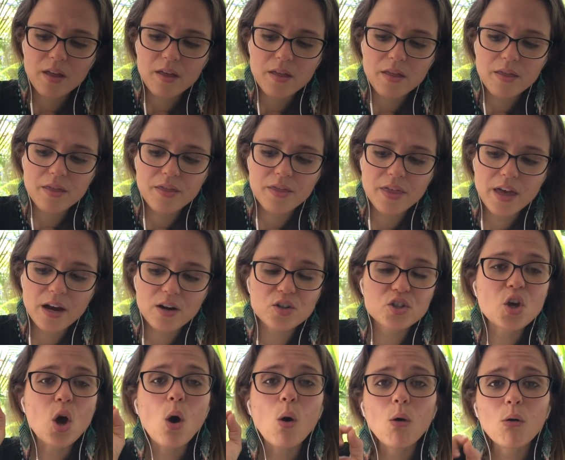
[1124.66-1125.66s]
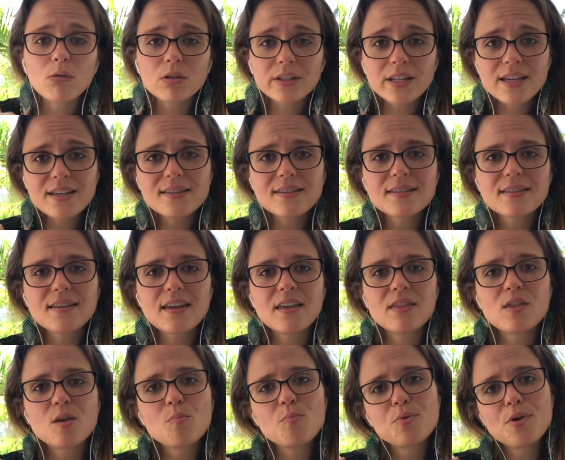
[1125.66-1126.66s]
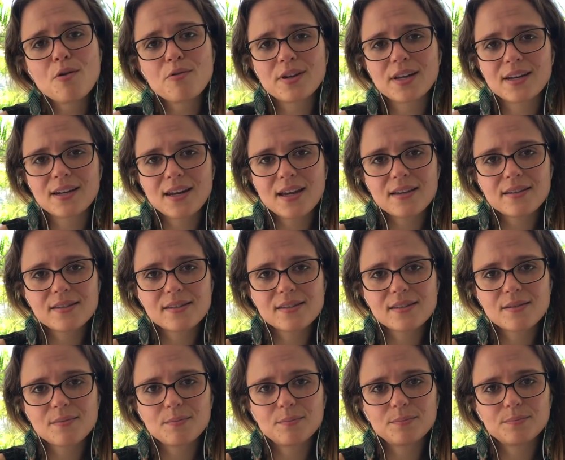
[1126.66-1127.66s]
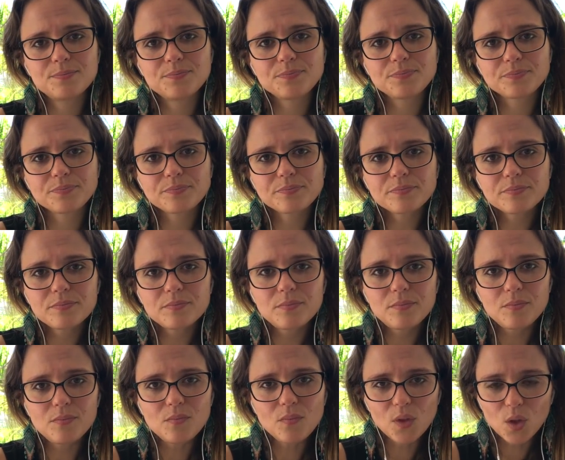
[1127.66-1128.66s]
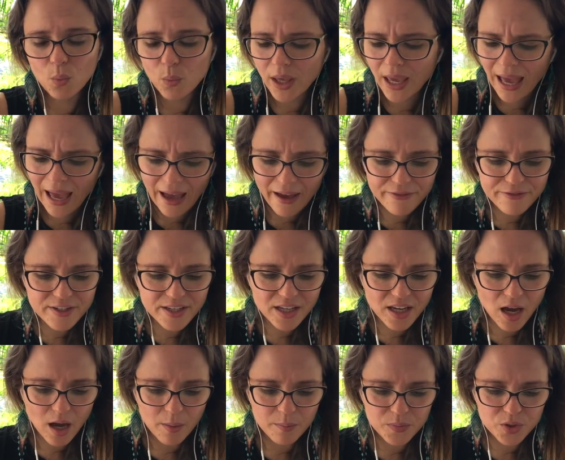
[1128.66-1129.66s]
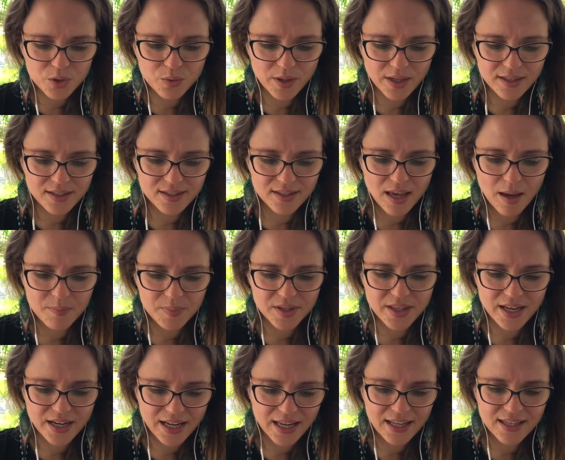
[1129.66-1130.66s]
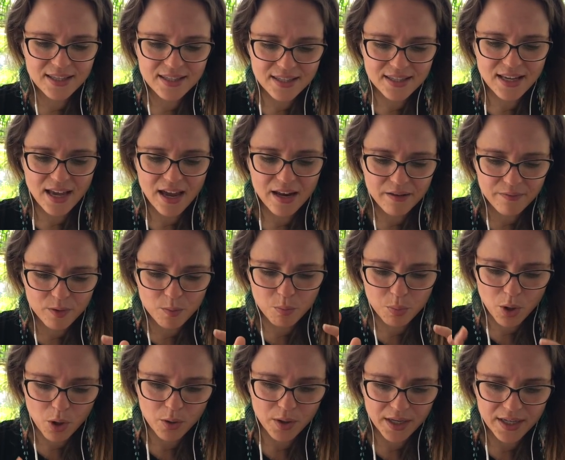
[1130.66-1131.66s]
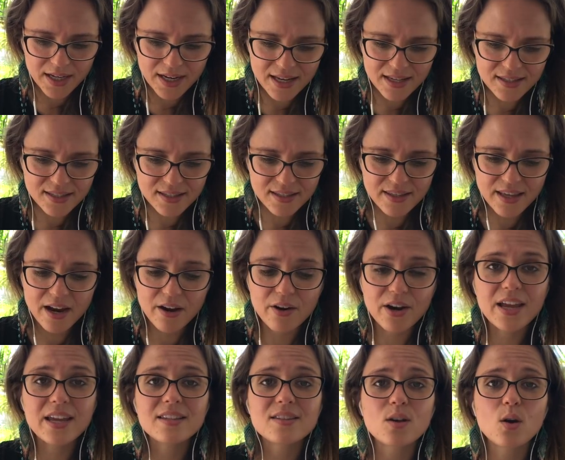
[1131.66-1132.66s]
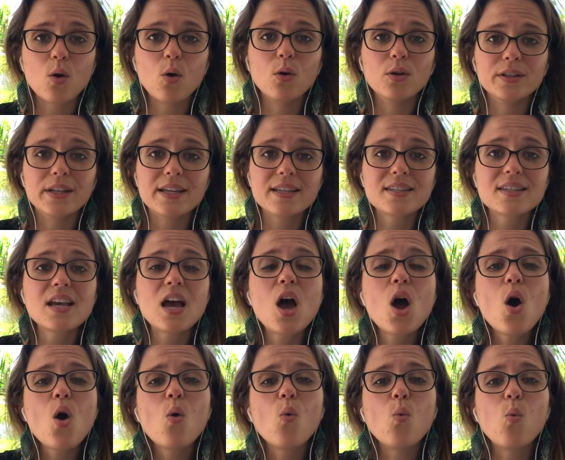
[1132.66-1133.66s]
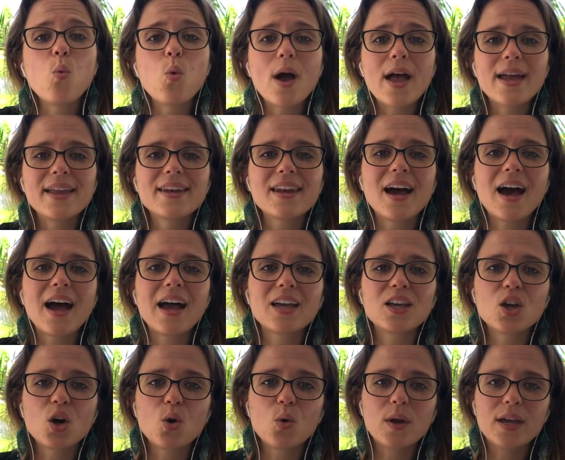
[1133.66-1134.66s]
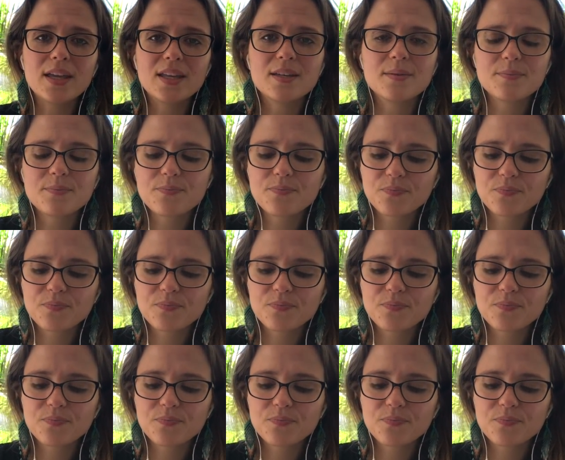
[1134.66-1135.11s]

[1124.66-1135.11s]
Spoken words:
There's wholeness in the brokenness. We have to come to accept that inside of the brokenness, there is a wholeness when I go in.